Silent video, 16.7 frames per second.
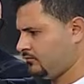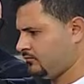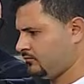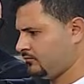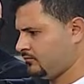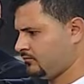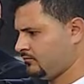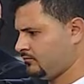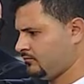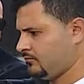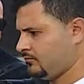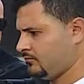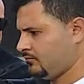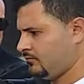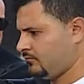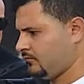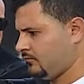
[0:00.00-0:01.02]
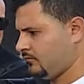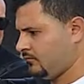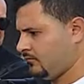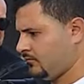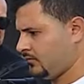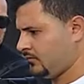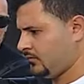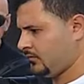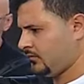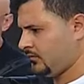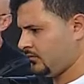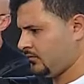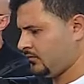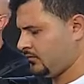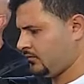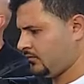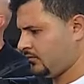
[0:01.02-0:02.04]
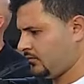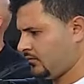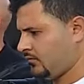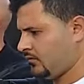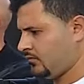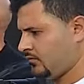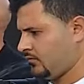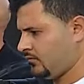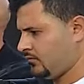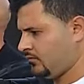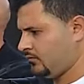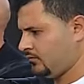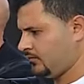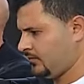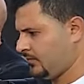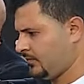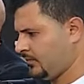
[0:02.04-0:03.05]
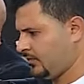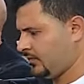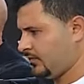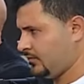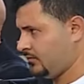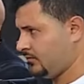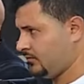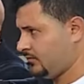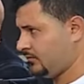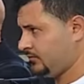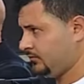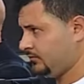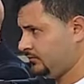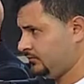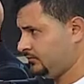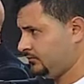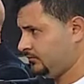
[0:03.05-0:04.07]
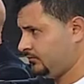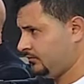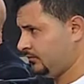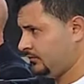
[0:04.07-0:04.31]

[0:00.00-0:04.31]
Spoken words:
(silent)